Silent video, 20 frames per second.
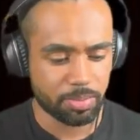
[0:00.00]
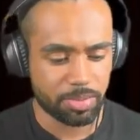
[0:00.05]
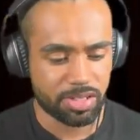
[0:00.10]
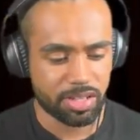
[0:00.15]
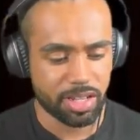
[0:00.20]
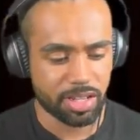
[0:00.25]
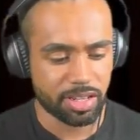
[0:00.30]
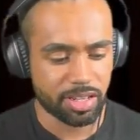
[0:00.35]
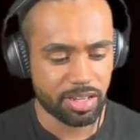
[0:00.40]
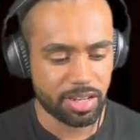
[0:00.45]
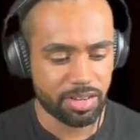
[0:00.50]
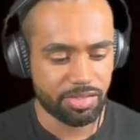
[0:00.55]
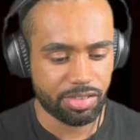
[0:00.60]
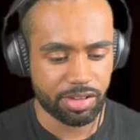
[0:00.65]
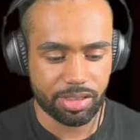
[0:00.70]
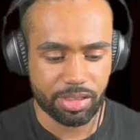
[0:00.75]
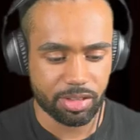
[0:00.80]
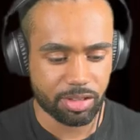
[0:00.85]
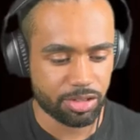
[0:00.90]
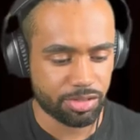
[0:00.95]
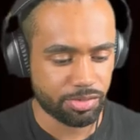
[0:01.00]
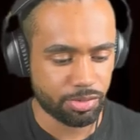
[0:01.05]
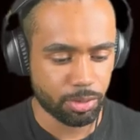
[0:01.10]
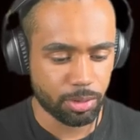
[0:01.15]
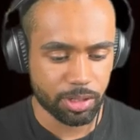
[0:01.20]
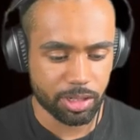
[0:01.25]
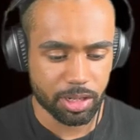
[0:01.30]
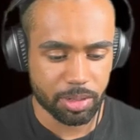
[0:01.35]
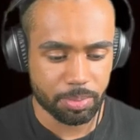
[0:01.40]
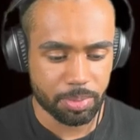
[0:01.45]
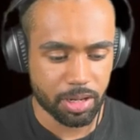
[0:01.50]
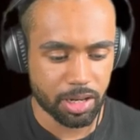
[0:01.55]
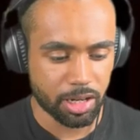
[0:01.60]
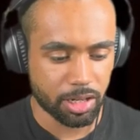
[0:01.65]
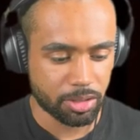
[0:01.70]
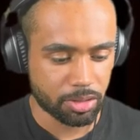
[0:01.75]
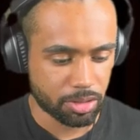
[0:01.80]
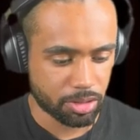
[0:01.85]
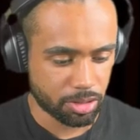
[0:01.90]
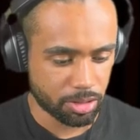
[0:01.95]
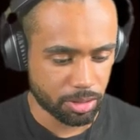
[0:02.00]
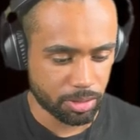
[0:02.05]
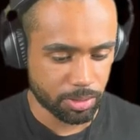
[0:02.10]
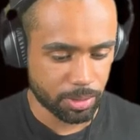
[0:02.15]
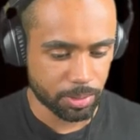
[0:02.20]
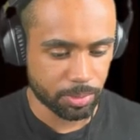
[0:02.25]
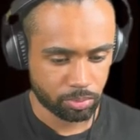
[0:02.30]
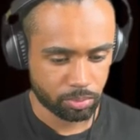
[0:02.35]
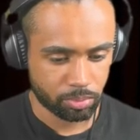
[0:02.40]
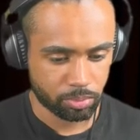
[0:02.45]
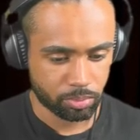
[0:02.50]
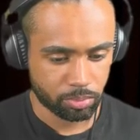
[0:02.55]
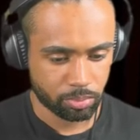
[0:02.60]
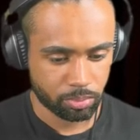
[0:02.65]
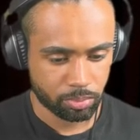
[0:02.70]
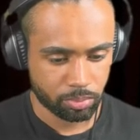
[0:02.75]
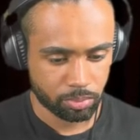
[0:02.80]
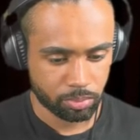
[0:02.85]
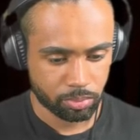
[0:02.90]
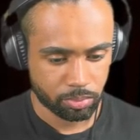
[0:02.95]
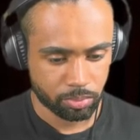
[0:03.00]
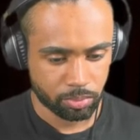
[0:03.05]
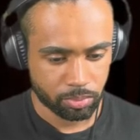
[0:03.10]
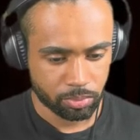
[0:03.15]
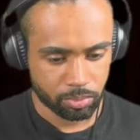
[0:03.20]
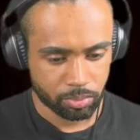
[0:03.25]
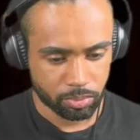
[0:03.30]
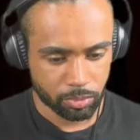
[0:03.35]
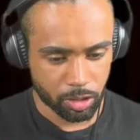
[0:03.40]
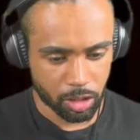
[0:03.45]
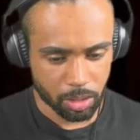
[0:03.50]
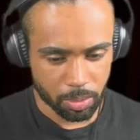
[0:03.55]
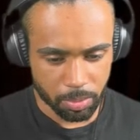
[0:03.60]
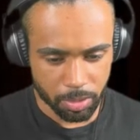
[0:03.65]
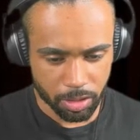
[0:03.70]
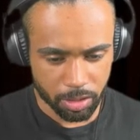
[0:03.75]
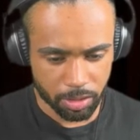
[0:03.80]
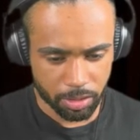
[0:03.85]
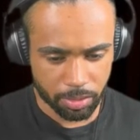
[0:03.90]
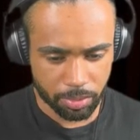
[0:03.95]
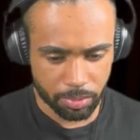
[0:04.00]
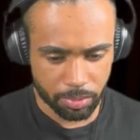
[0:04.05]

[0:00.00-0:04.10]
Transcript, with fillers: second, everything is falling apart, so... Come on.